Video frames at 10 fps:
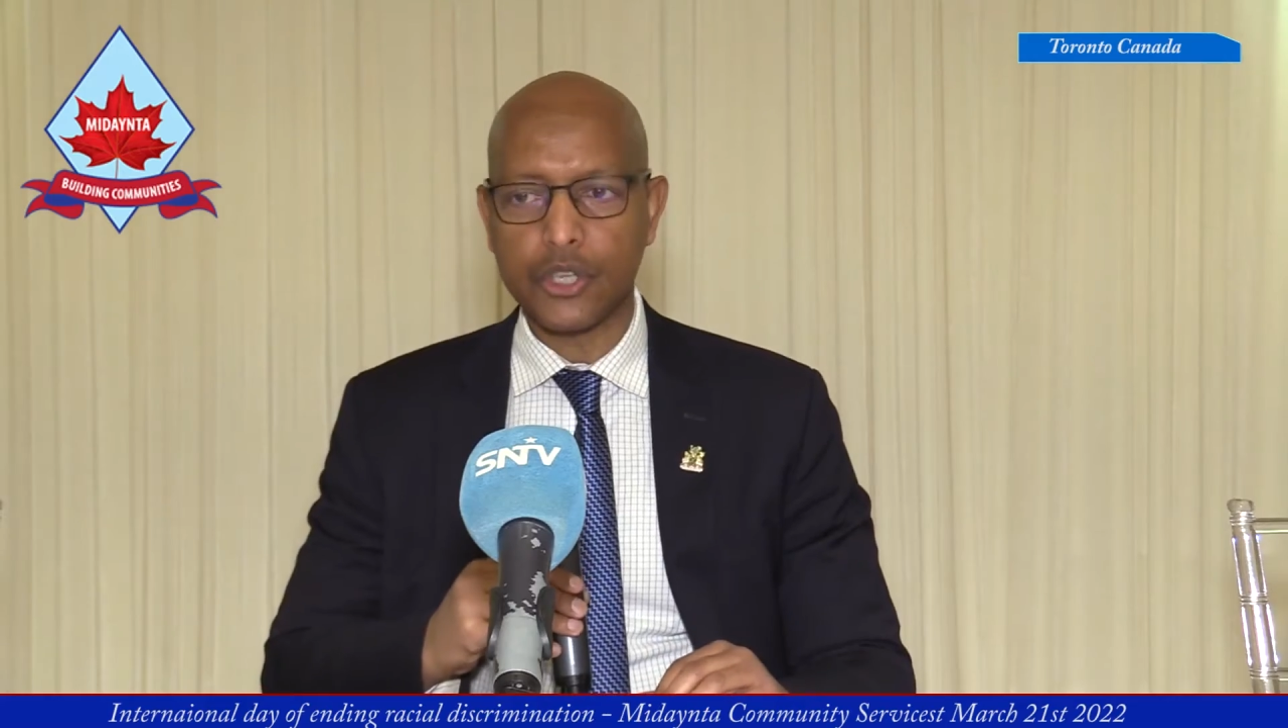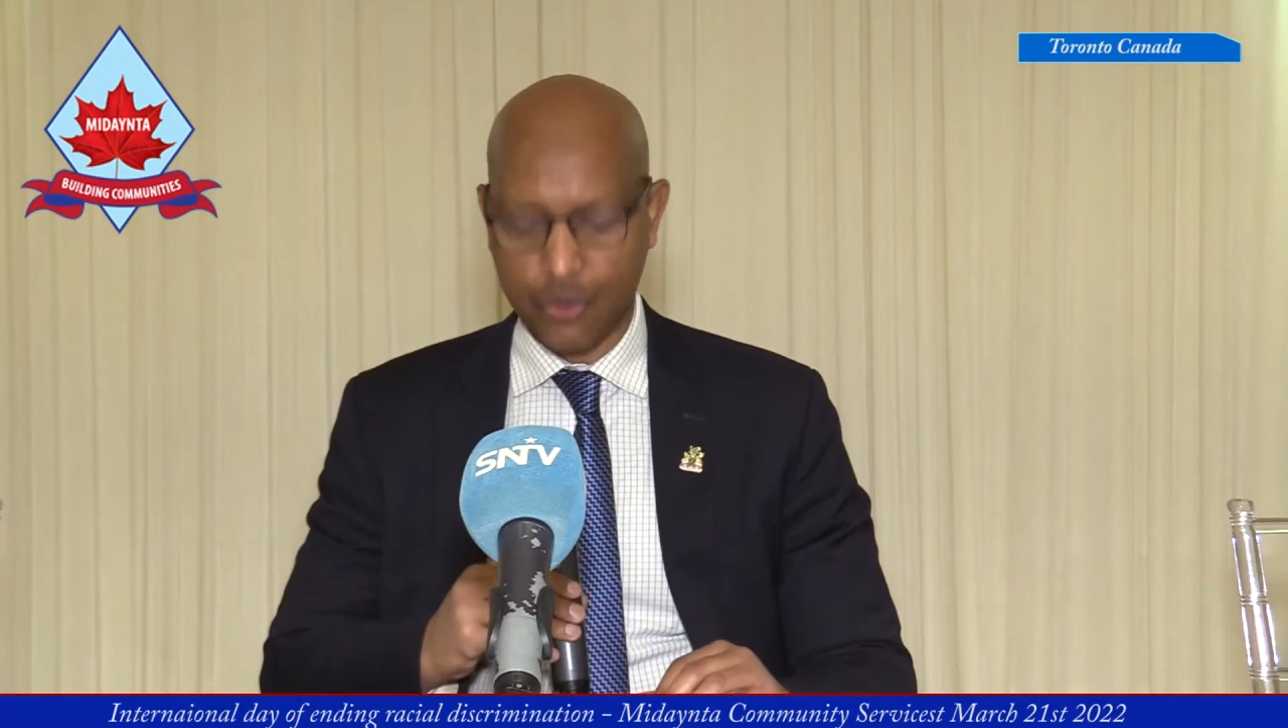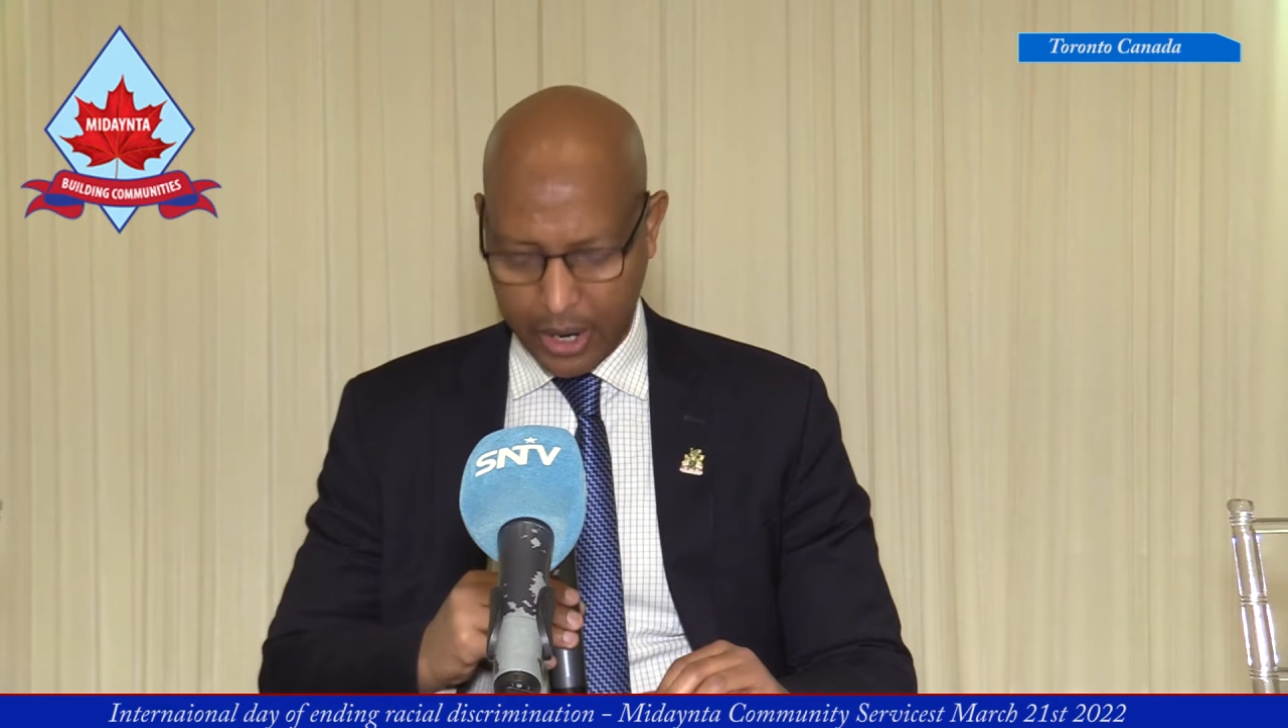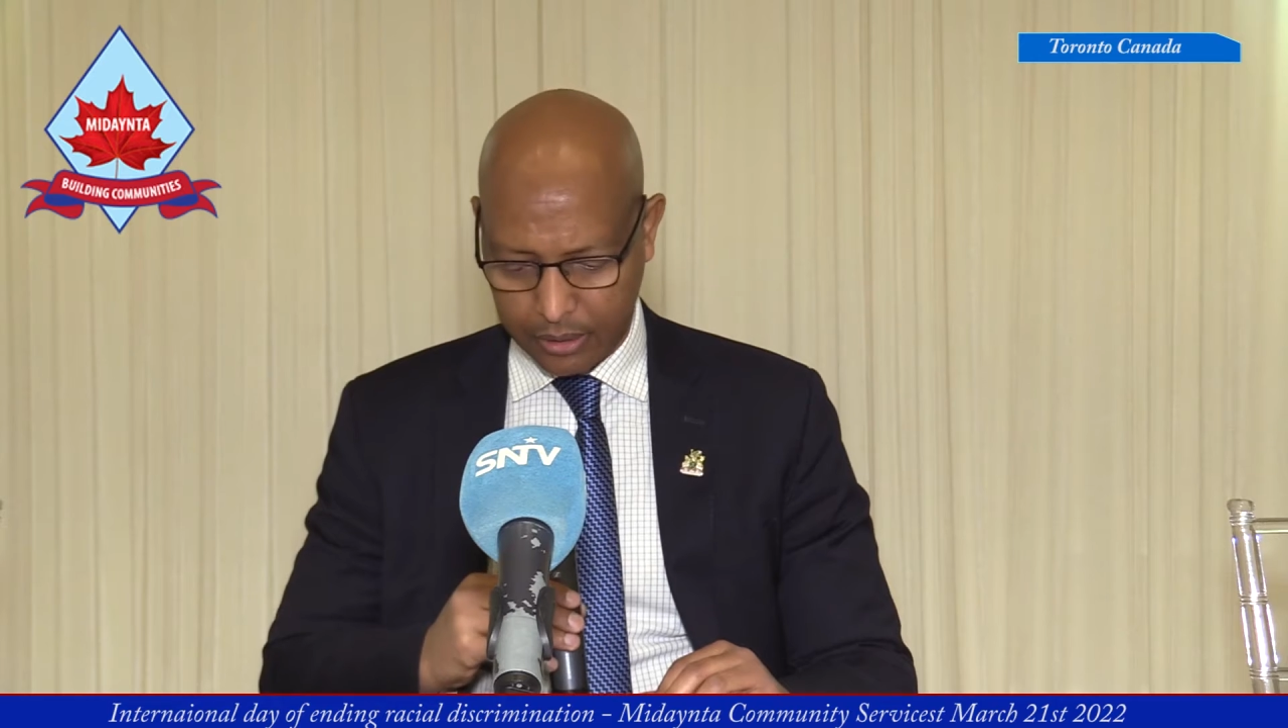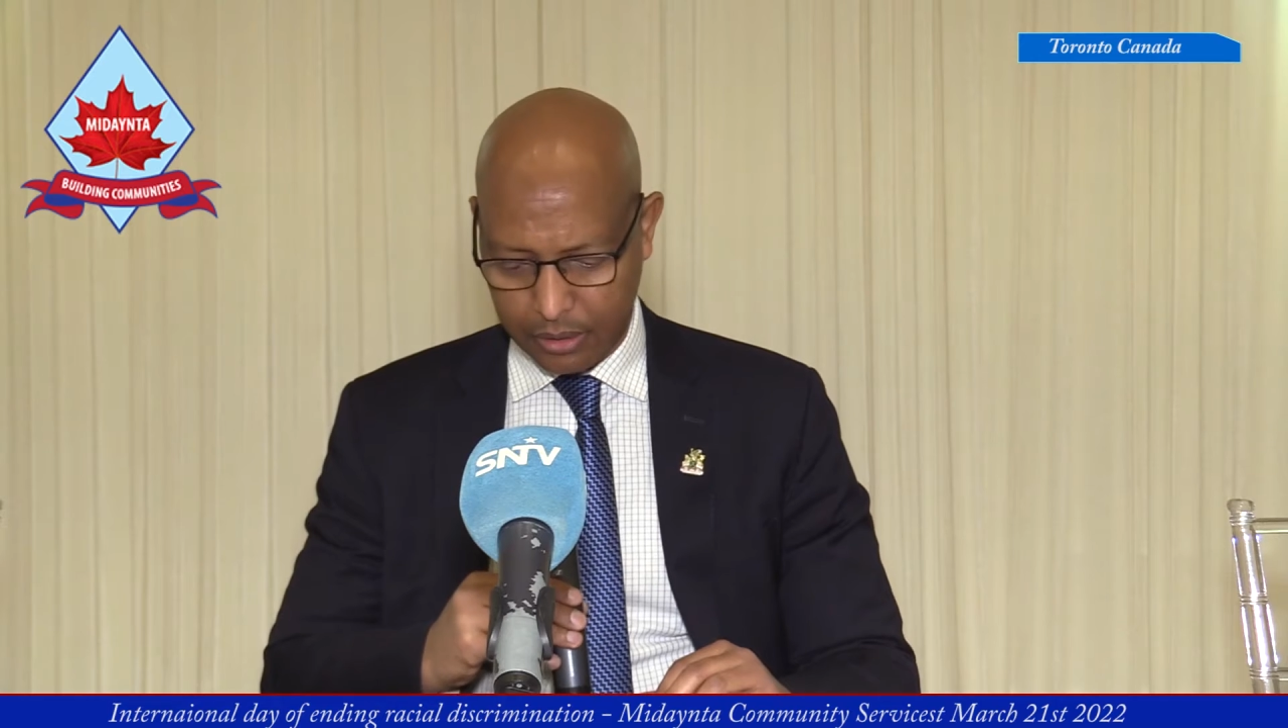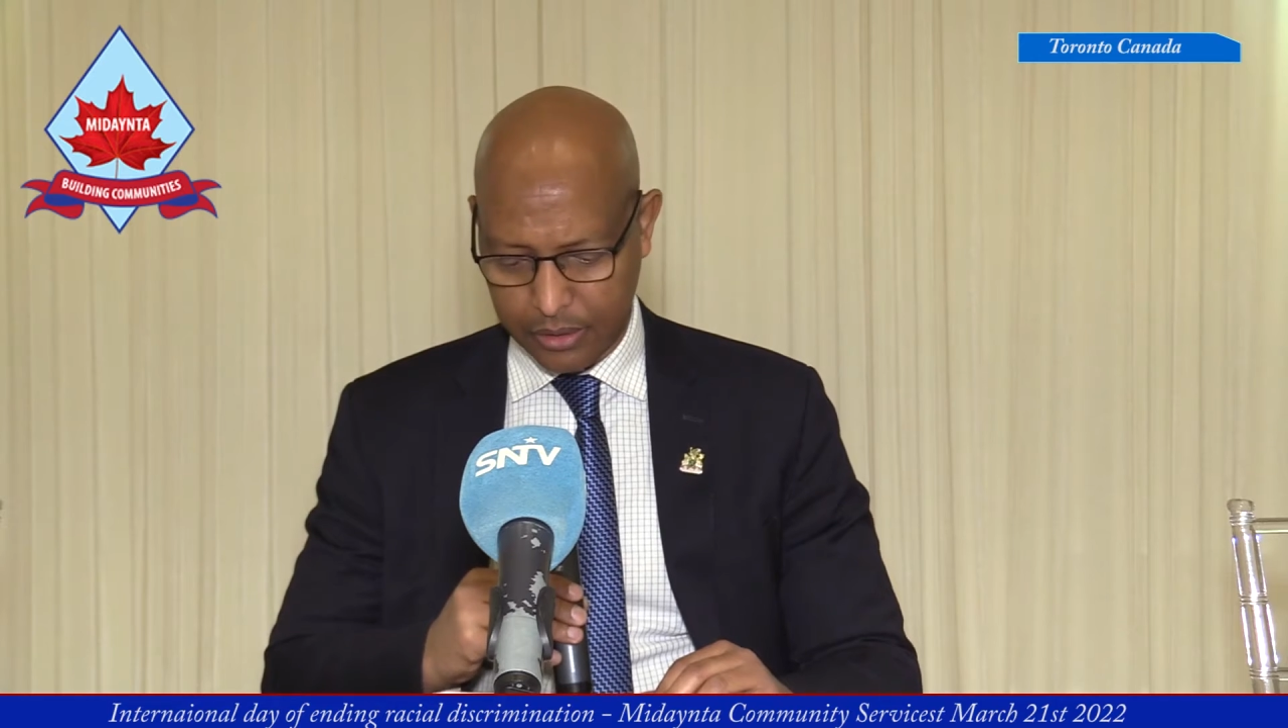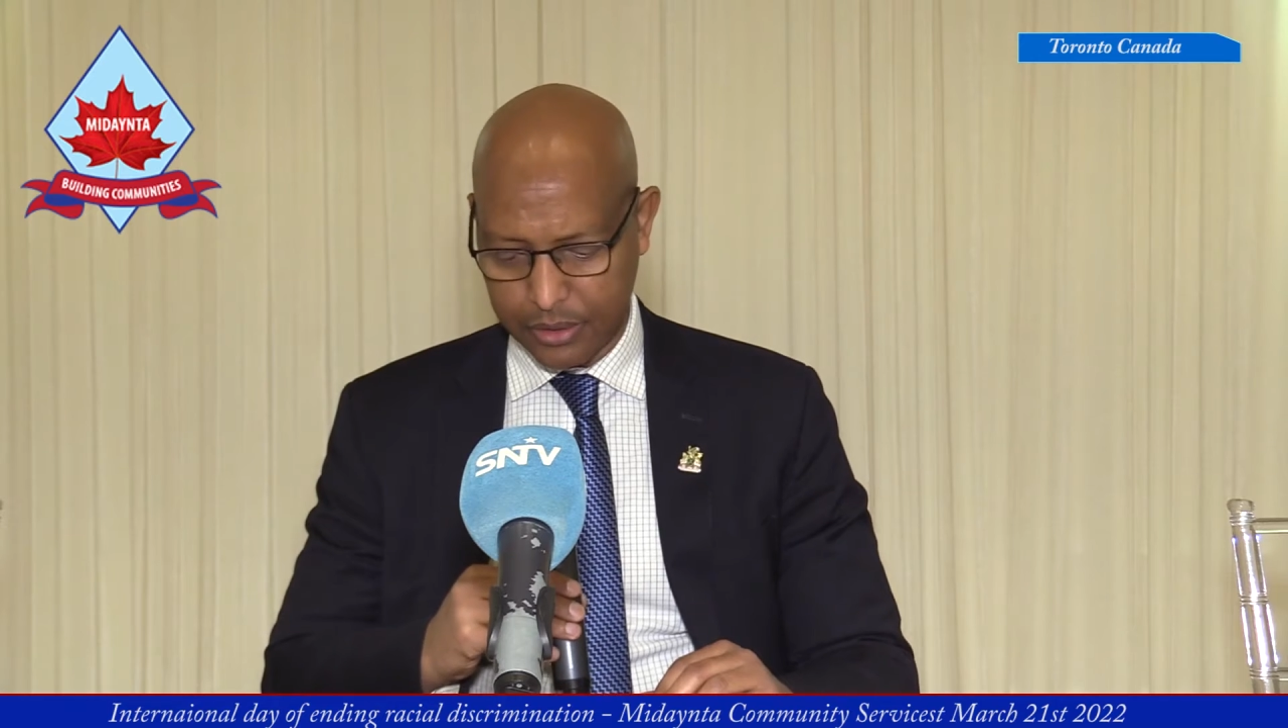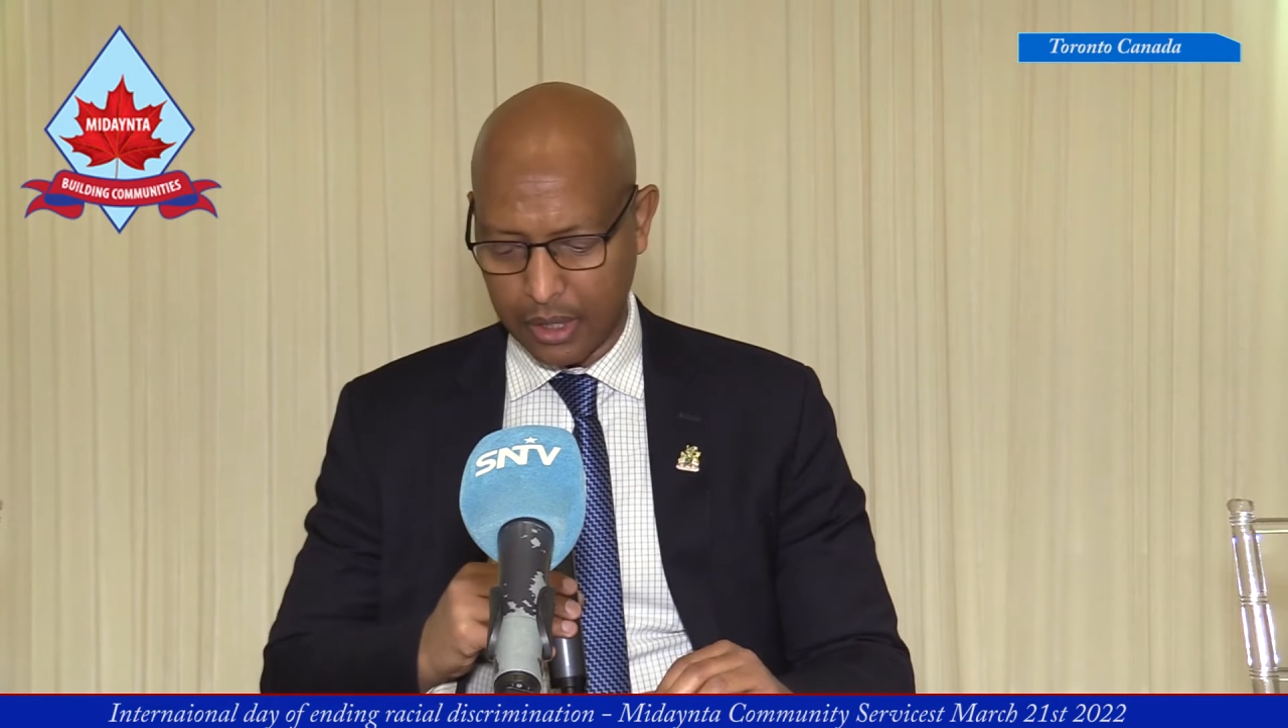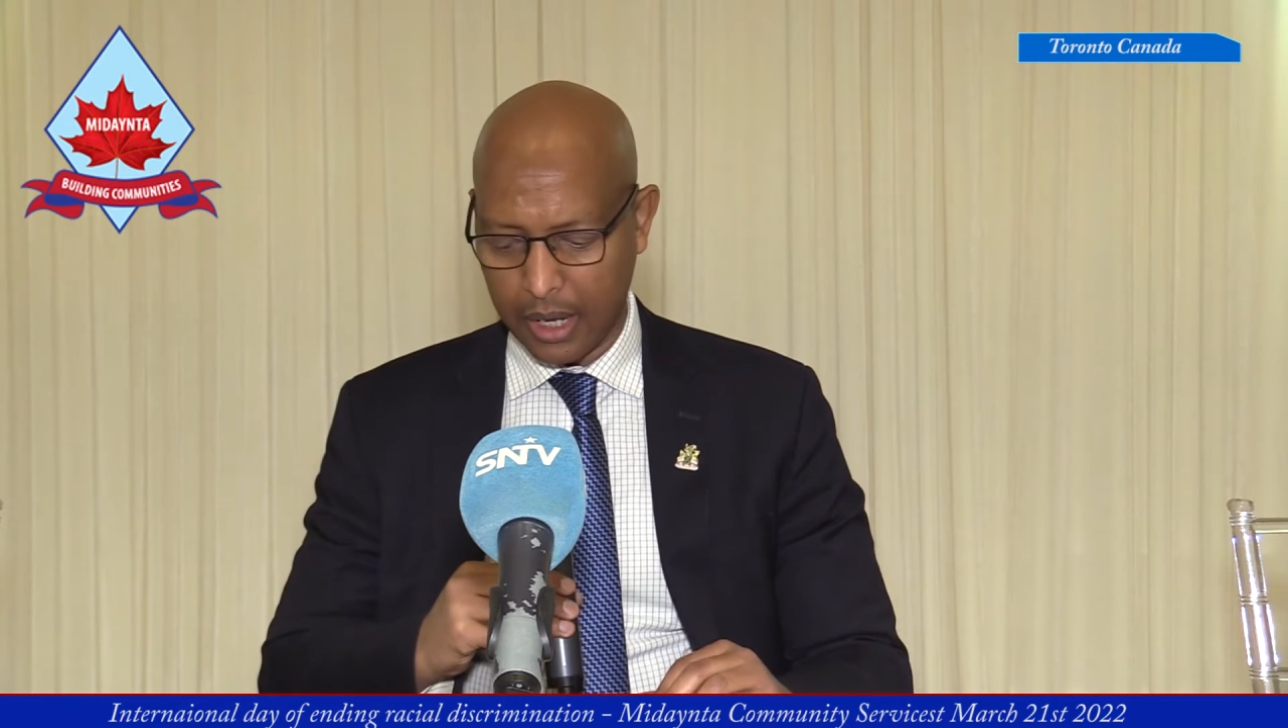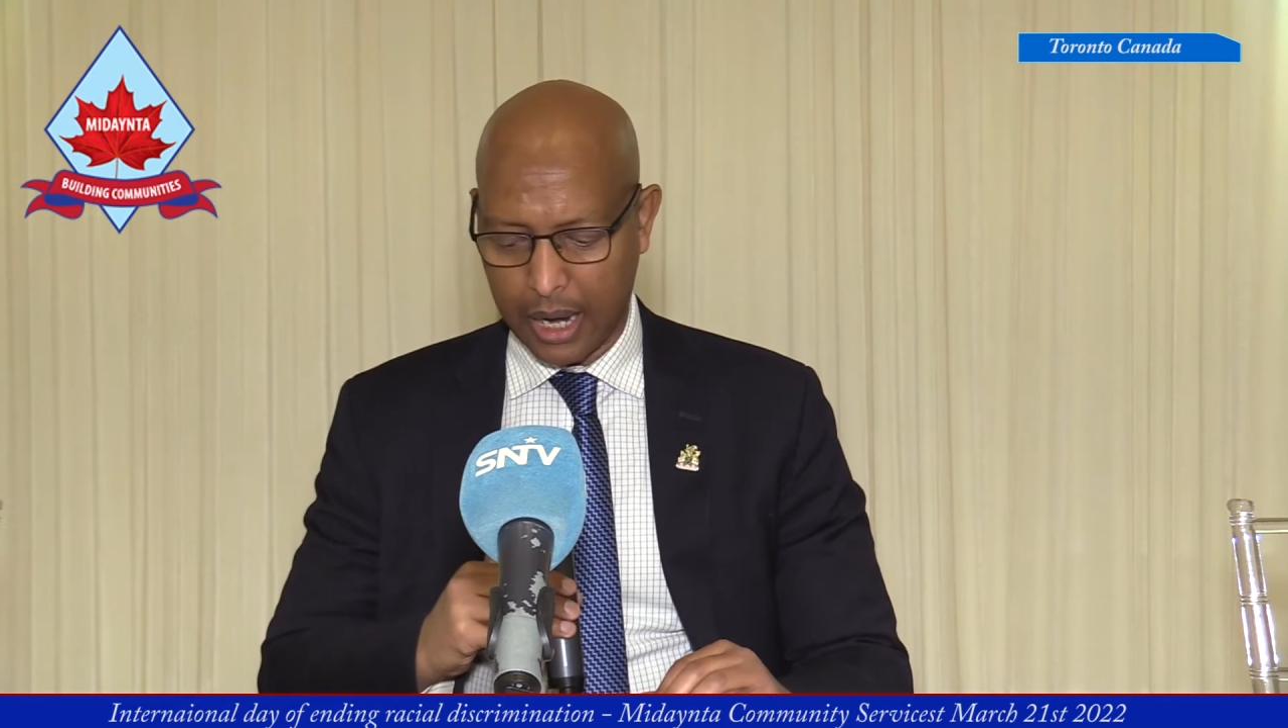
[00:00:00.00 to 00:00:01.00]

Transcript: struggles